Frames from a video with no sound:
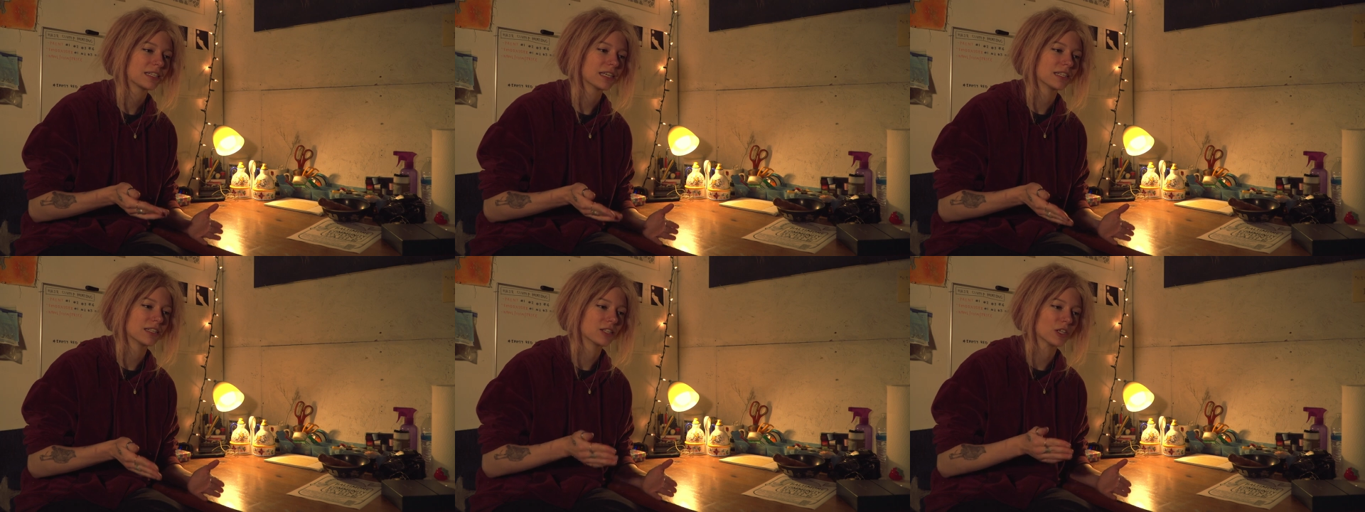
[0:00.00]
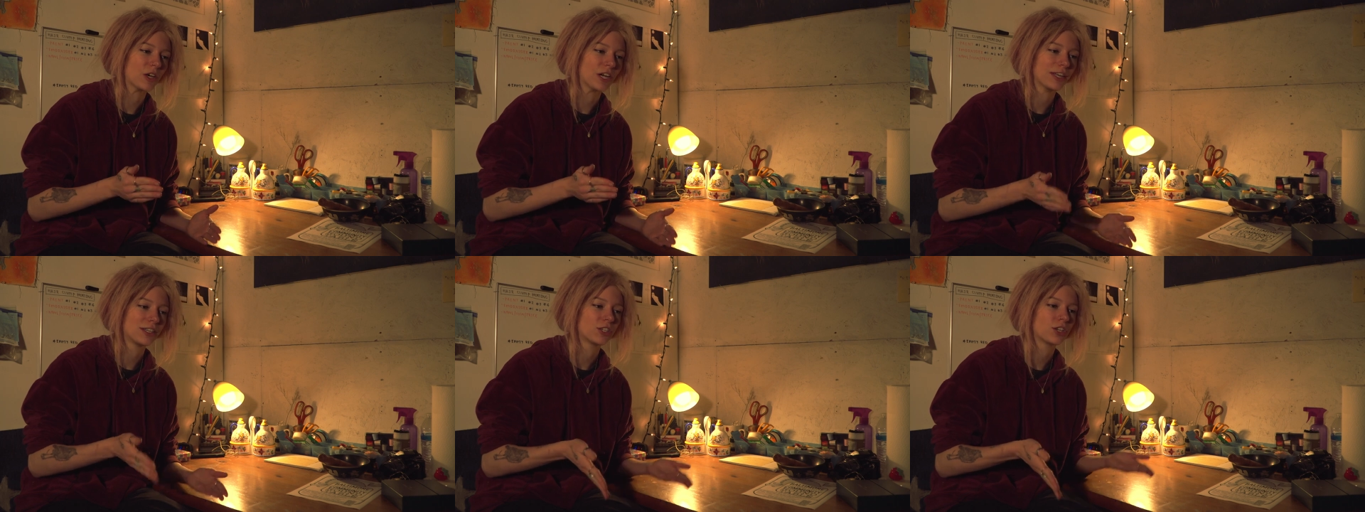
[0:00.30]
and so
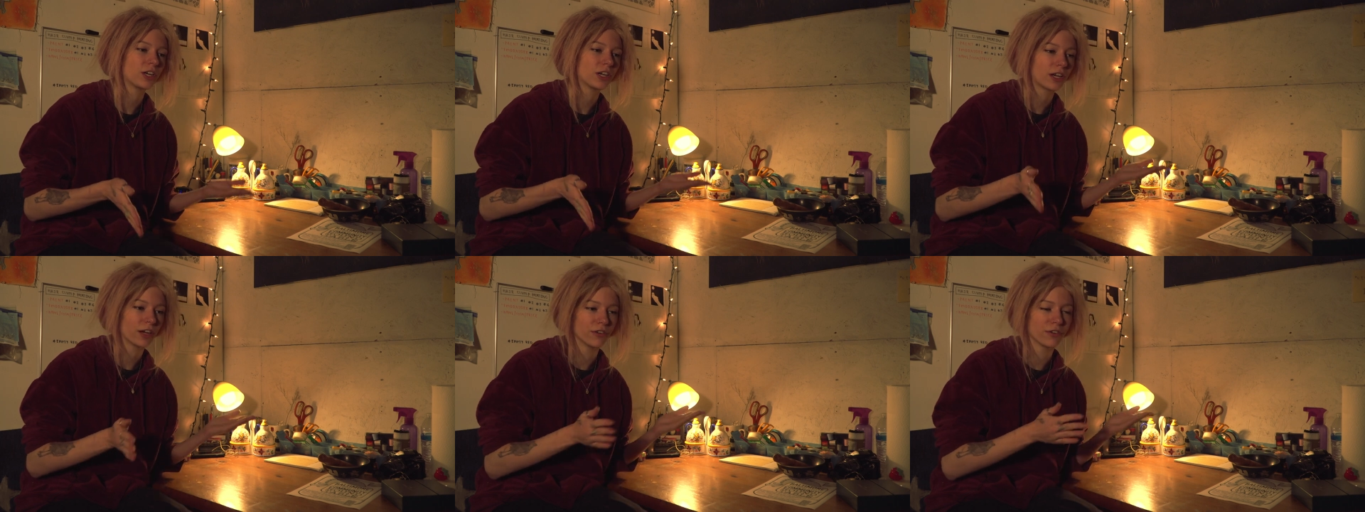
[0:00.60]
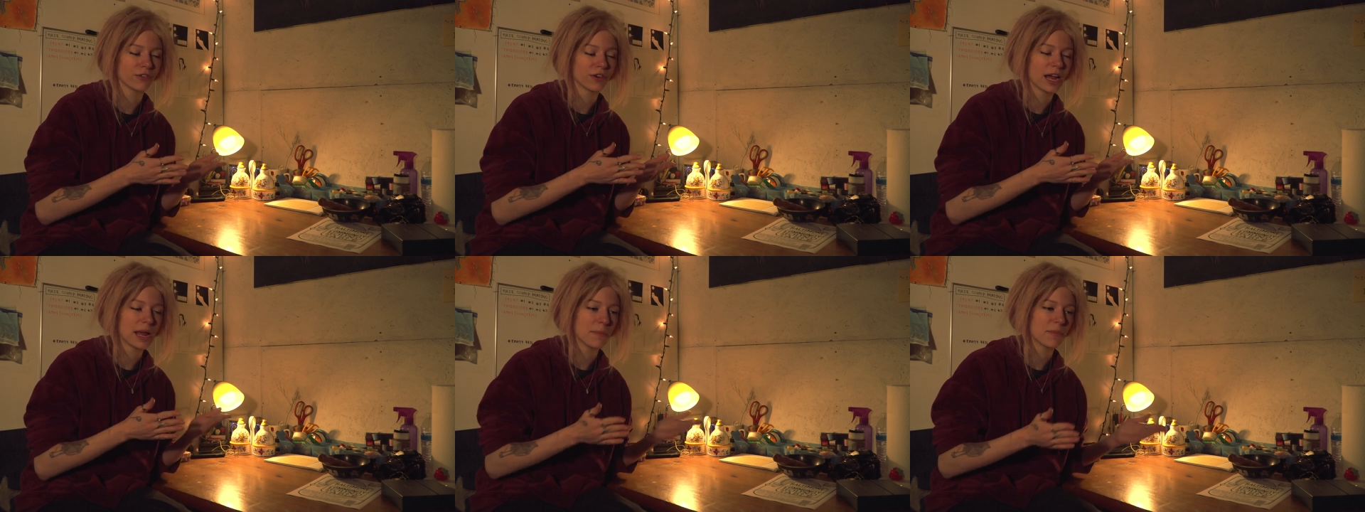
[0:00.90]
I took a
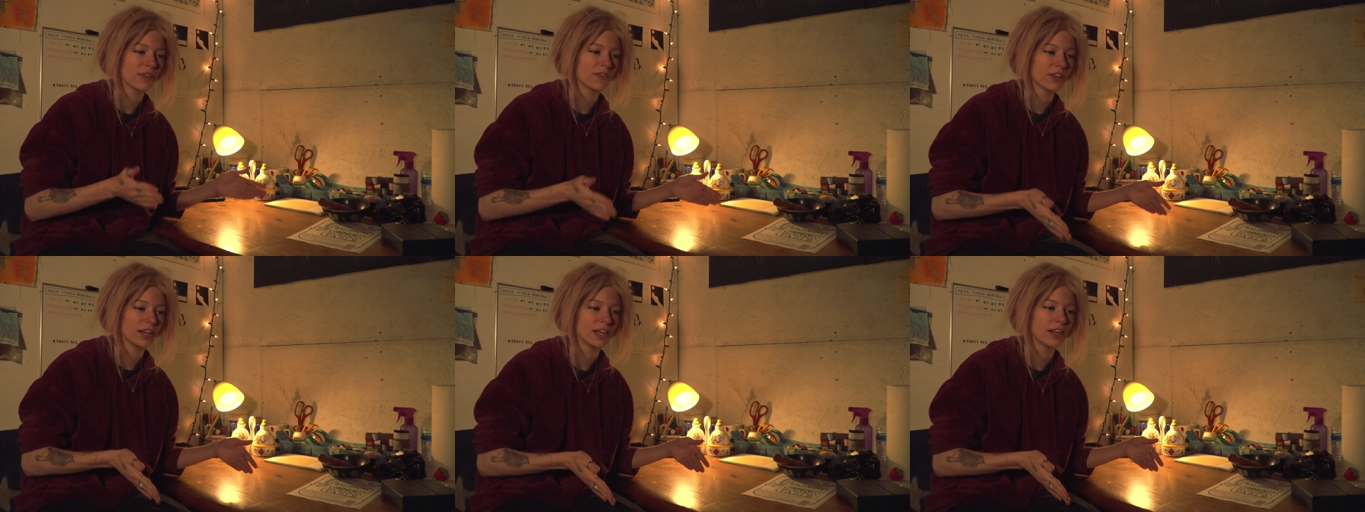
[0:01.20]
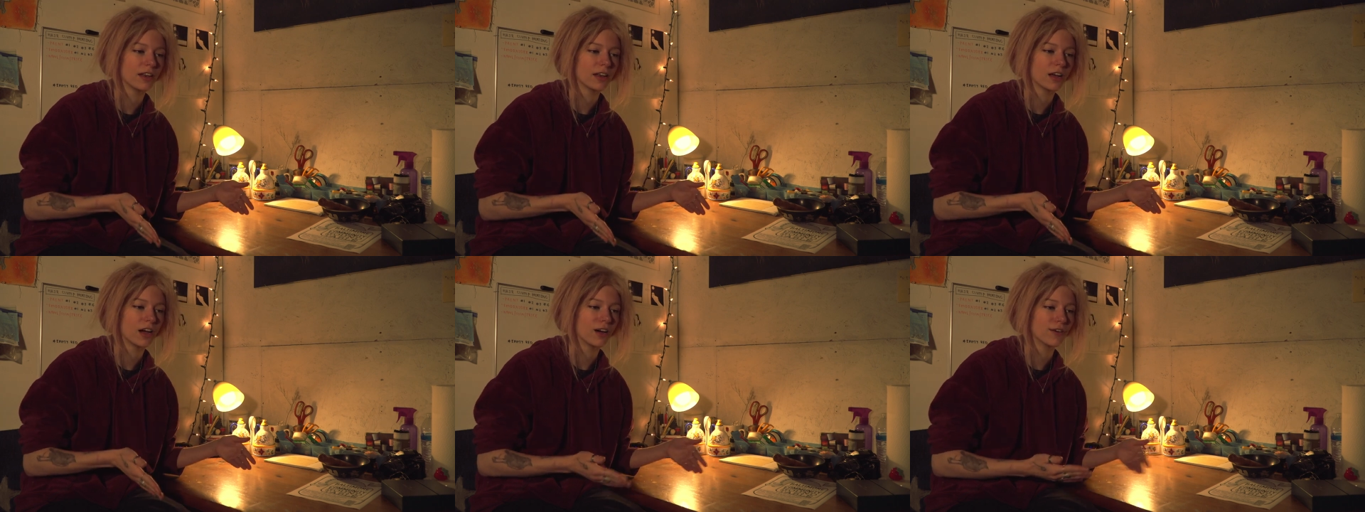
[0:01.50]
frame of it
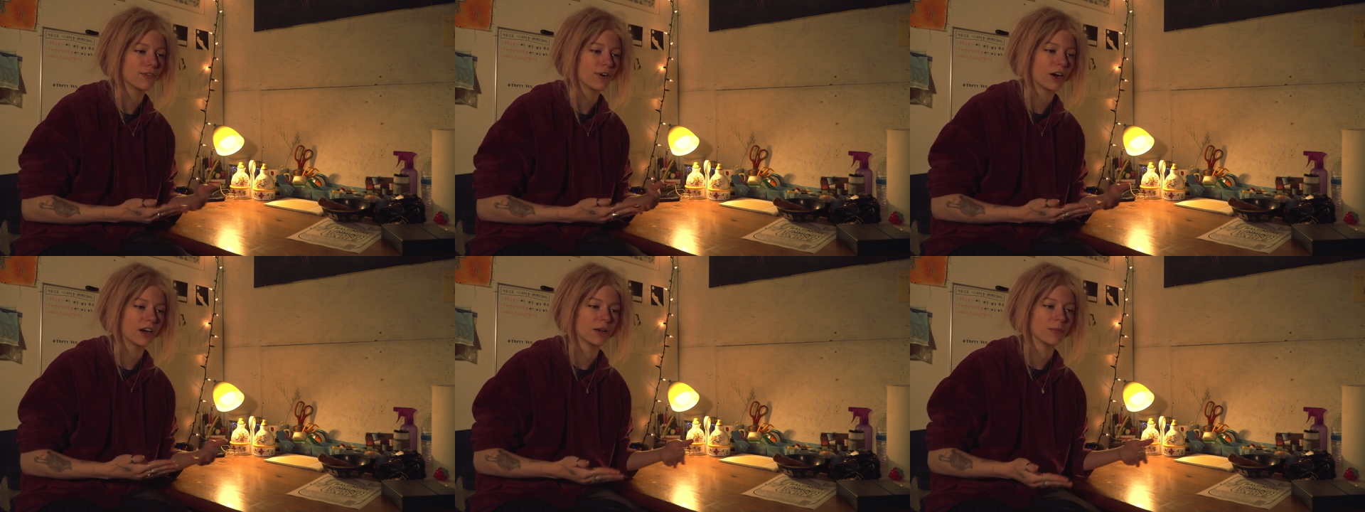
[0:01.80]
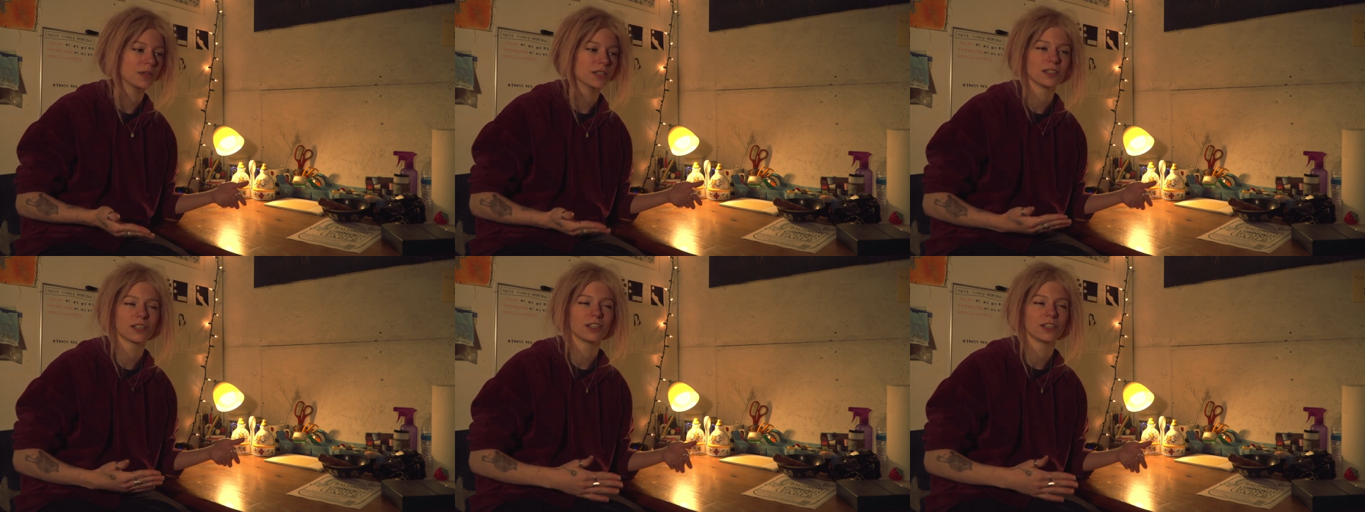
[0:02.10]
of Artemis